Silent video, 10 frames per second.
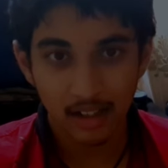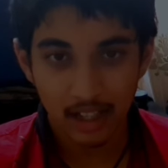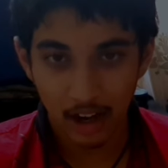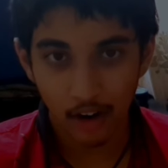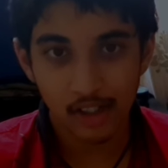
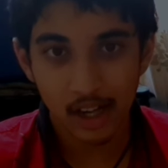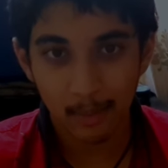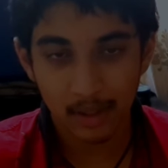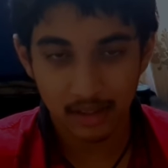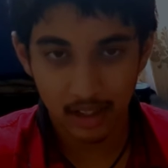they are
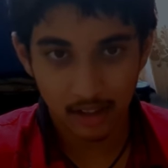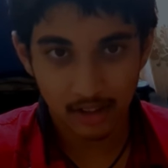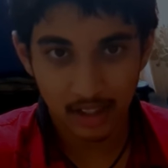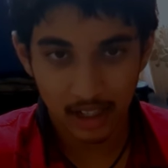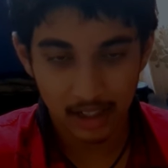Japanese, they
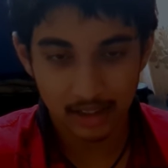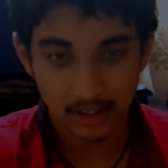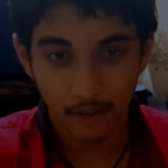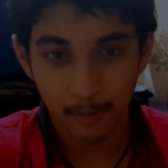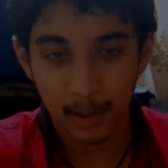understand and
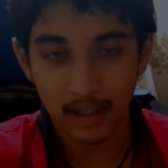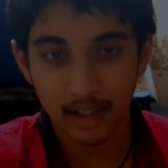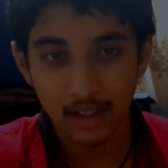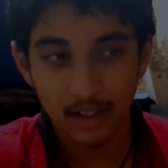stuff, but